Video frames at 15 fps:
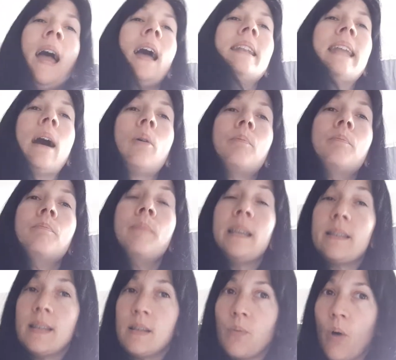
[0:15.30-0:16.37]
Now
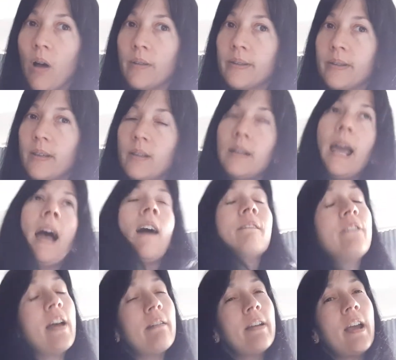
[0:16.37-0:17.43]
Mrs. Watson, our
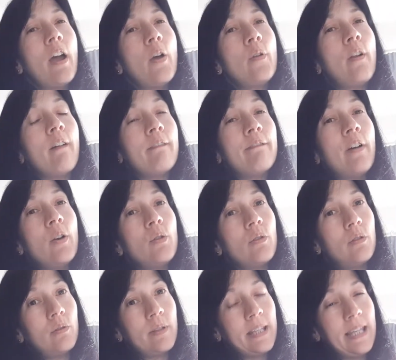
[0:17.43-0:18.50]
very own
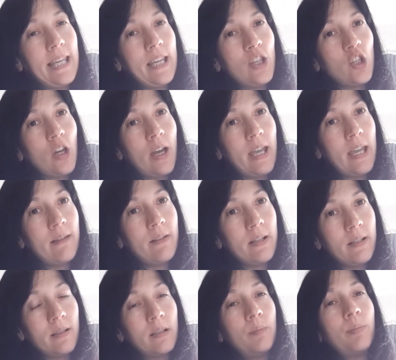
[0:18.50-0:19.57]
vocal teacher here at
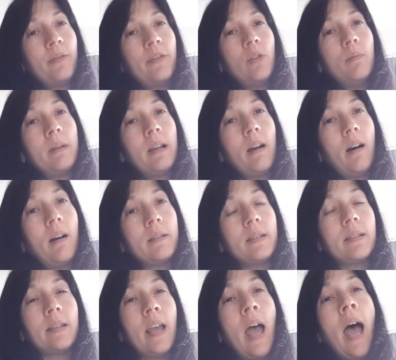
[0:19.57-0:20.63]
Dudley Performing
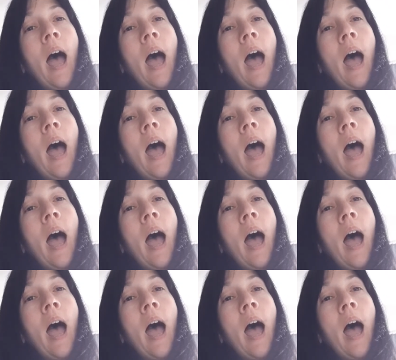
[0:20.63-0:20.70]
Arts,